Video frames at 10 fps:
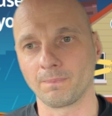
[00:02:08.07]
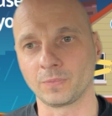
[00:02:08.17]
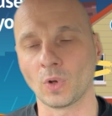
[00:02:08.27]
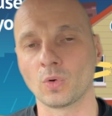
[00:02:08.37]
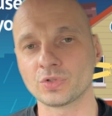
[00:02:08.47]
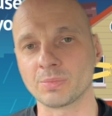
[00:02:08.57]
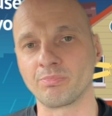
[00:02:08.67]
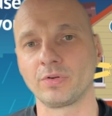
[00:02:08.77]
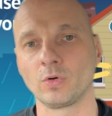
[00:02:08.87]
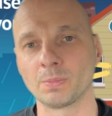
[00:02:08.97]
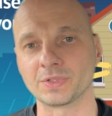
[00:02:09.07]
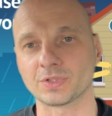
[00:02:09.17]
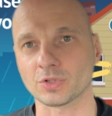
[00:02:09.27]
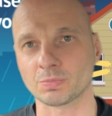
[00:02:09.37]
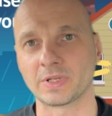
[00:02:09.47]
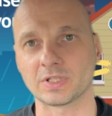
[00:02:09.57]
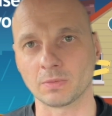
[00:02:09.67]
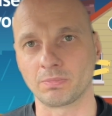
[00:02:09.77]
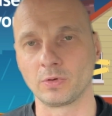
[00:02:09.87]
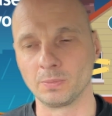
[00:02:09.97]
Those improvements, cosmetic
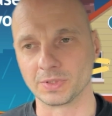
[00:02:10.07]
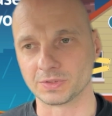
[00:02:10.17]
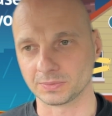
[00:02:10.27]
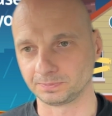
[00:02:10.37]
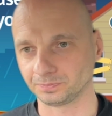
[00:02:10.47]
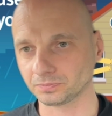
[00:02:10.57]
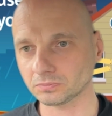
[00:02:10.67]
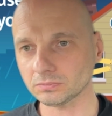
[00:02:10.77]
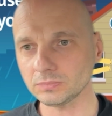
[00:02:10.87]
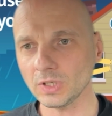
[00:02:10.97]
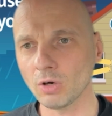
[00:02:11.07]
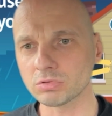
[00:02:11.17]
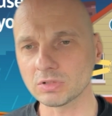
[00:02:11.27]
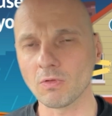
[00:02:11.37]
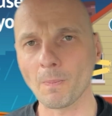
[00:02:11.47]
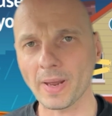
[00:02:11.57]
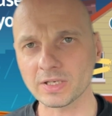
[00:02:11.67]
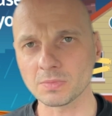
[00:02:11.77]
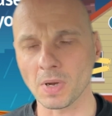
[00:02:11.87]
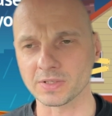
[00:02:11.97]
improvements, obviously will
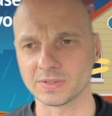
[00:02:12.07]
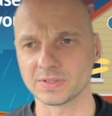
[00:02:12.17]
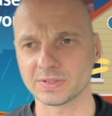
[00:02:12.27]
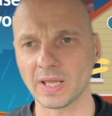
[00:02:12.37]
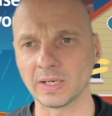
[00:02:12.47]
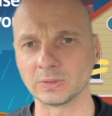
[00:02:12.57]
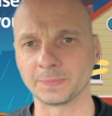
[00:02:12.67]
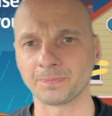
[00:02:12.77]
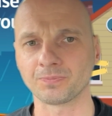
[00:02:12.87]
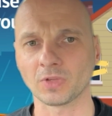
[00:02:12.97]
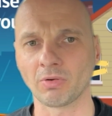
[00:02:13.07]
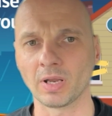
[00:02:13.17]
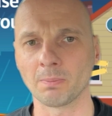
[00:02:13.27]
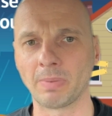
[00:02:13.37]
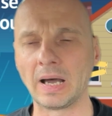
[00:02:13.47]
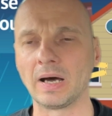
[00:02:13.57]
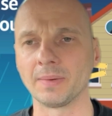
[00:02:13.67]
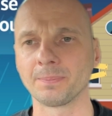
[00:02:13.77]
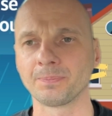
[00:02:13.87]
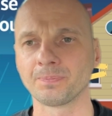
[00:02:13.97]
maximize the sale, right? But
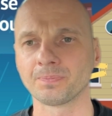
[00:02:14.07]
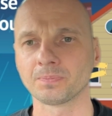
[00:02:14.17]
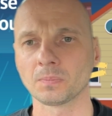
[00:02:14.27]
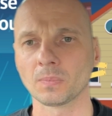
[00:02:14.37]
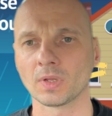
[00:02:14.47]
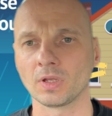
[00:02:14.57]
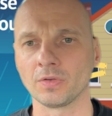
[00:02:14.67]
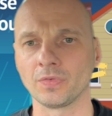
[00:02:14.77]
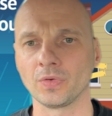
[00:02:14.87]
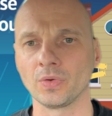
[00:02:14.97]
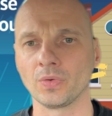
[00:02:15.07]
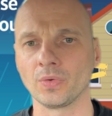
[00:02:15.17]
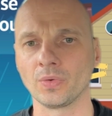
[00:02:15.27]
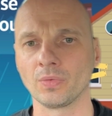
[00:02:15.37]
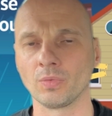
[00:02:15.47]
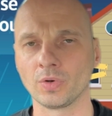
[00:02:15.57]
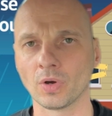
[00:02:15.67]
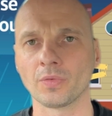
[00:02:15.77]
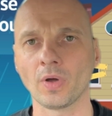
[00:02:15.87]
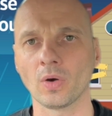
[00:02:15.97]
if you would
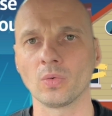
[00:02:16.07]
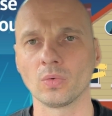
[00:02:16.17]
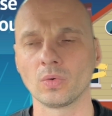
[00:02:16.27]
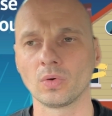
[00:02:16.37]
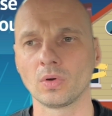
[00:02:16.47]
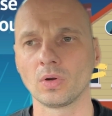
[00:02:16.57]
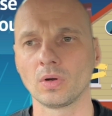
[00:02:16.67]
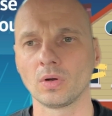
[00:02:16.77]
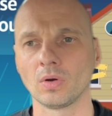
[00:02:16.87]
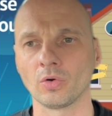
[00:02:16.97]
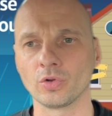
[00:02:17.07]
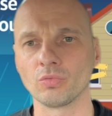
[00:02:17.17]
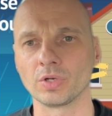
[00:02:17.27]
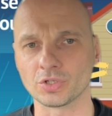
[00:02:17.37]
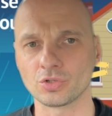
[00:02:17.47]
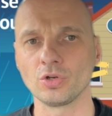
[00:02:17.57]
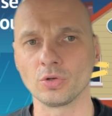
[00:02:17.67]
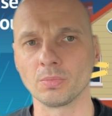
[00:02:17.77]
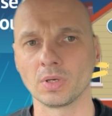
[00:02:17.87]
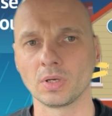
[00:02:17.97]
not know, or you would
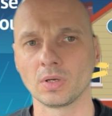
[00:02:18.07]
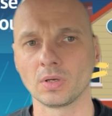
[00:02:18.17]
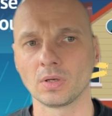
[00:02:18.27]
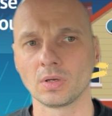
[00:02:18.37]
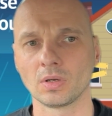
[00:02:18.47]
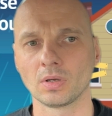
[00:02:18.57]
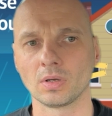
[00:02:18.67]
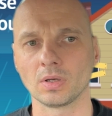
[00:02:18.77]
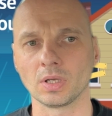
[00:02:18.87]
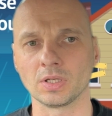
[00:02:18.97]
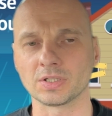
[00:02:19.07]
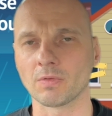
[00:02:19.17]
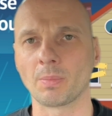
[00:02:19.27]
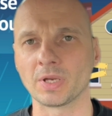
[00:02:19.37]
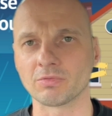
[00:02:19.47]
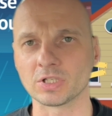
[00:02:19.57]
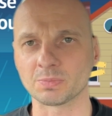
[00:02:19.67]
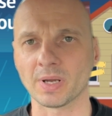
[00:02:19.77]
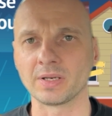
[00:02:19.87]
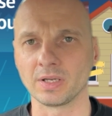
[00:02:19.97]
assume it's never been
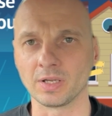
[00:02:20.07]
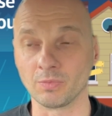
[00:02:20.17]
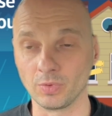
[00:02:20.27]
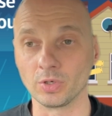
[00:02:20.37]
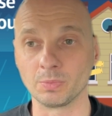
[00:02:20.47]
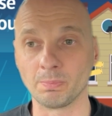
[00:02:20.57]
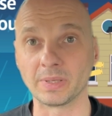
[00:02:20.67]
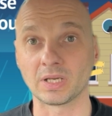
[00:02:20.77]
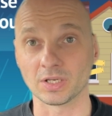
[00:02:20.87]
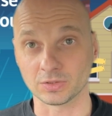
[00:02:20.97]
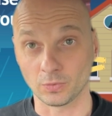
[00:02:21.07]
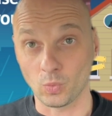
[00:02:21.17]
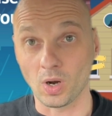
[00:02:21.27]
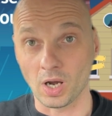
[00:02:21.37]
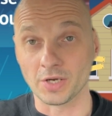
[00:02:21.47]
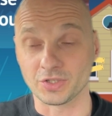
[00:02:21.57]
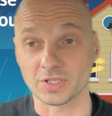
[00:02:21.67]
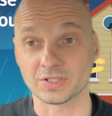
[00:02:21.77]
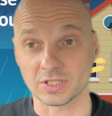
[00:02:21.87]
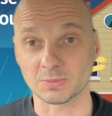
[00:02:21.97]
resprayed, you would, because of what I
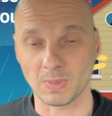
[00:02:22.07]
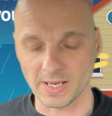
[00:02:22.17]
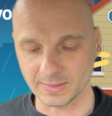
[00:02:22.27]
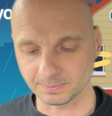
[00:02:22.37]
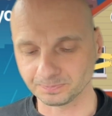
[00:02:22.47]
just explained.